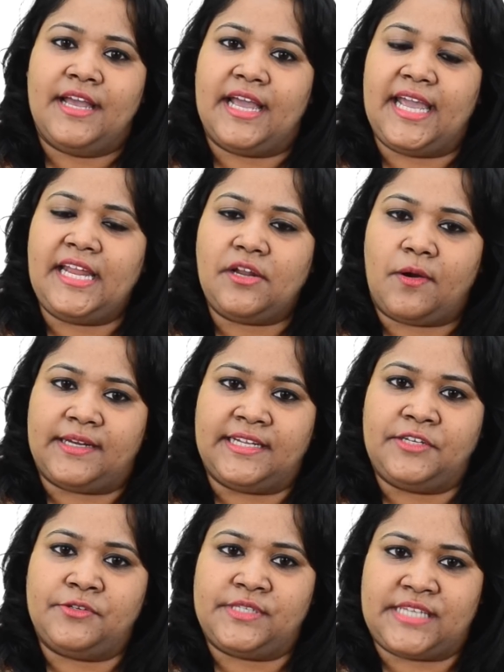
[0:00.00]
In
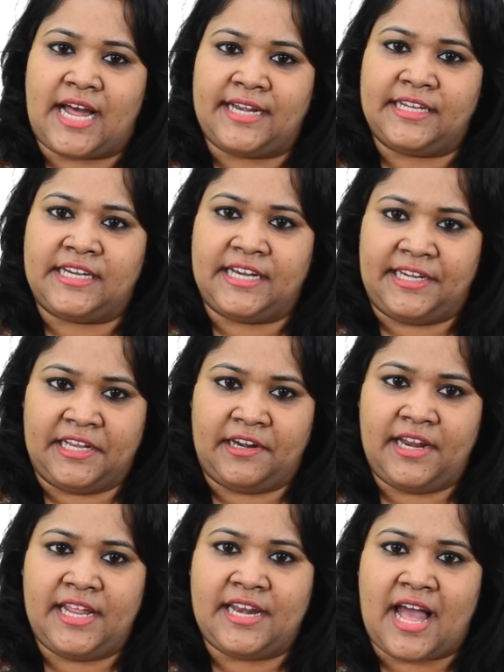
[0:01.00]
order to start a career
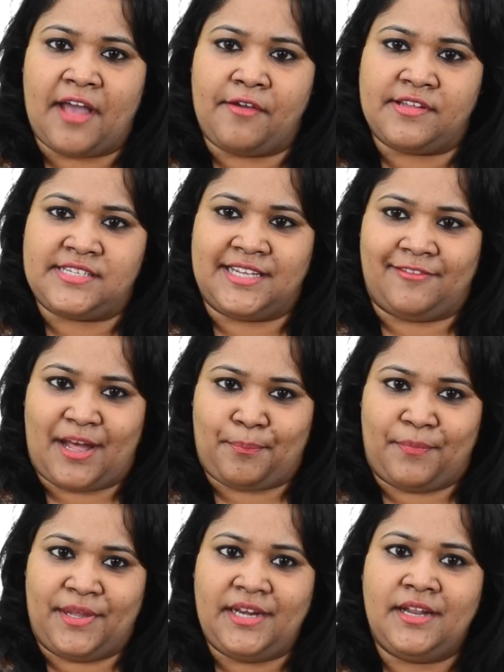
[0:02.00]
in iOS
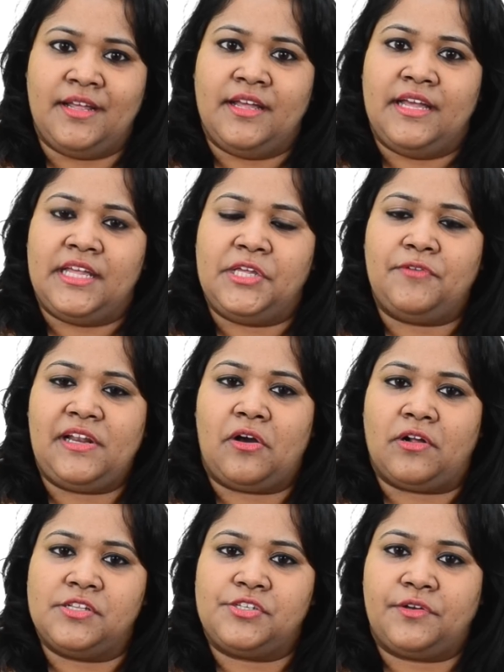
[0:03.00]
development, you will
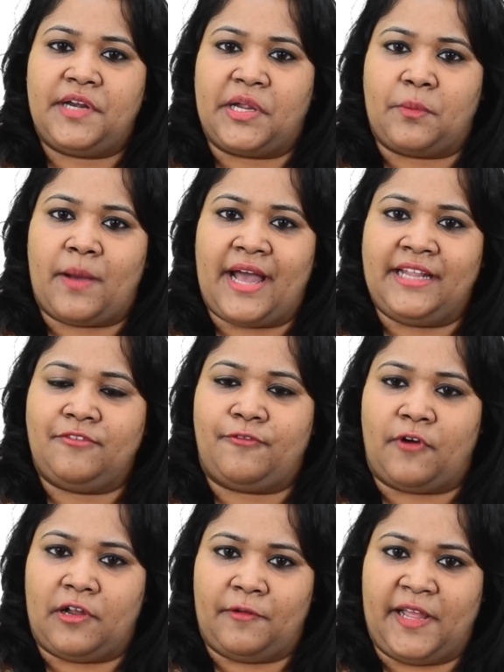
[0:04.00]
also require the
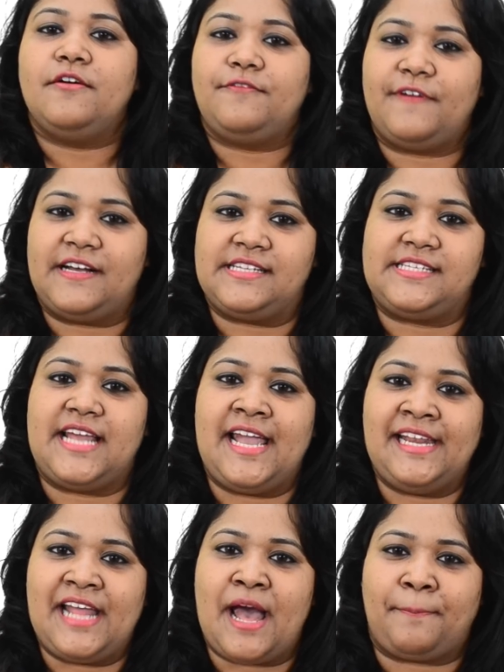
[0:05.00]
following. First,
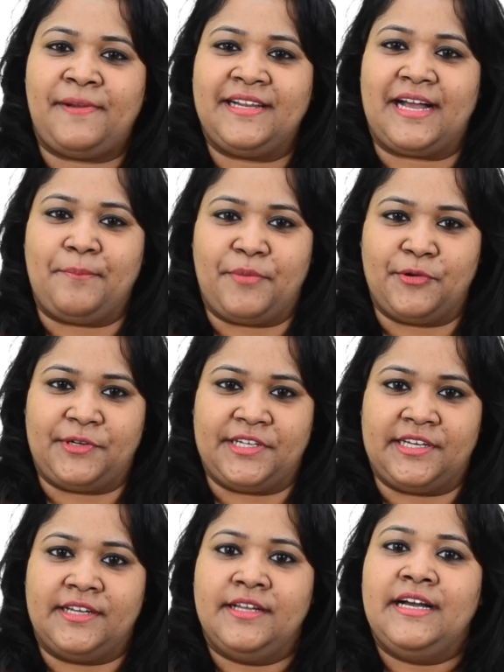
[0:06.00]
an Apple computer.